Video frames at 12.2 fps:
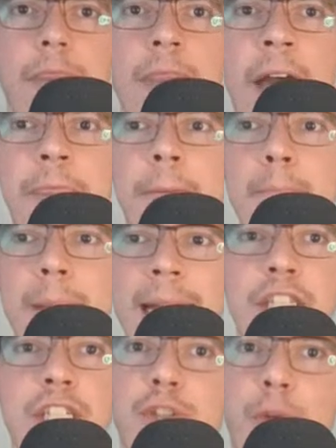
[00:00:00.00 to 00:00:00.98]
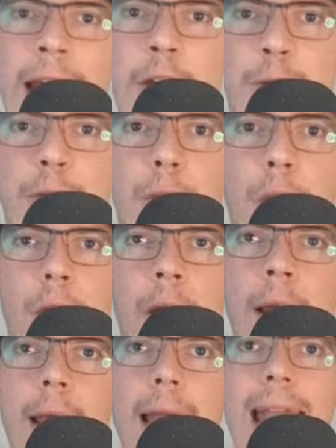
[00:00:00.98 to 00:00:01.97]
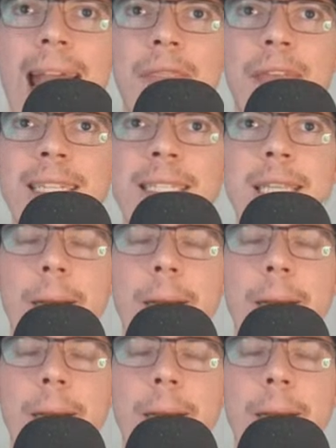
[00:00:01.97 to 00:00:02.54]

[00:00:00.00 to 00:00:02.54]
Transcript: that the Mets trade for and then